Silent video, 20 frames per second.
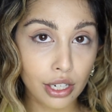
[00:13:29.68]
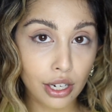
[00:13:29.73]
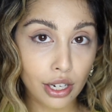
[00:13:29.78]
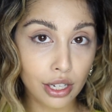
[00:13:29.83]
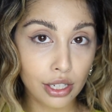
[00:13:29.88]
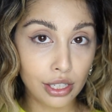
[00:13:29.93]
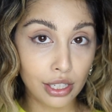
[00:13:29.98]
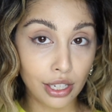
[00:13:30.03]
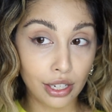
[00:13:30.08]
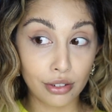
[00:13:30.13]

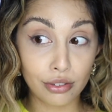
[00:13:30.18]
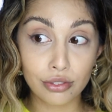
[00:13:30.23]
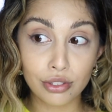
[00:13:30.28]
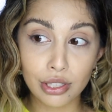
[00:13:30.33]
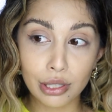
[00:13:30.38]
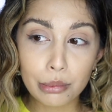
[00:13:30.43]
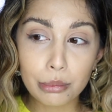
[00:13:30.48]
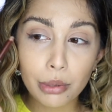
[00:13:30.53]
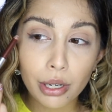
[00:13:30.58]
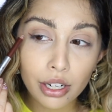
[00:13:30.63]
lift
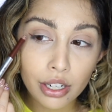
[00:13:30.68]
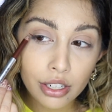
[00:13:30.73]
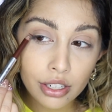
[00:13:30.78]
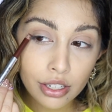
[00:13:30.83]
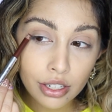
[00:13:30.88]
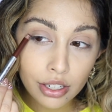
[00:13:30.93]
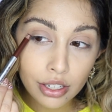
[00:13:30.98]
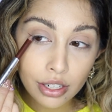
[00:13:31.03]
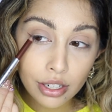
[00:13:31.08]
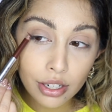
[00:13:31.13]
in my
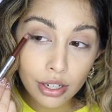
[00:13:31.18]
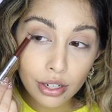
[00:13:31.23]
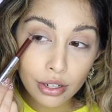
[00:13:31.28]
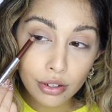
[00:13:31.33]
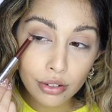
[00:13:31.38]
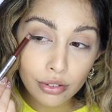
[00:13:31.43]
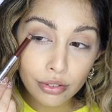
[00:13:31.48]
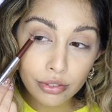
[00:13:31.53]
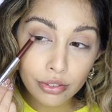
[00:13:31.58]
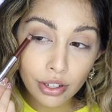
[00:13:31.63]

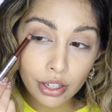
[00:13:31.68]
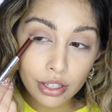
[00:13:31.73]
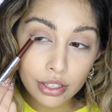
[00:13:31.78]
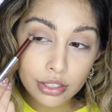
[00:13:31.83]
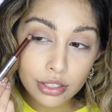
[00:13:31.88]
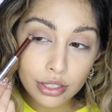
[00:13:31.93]
face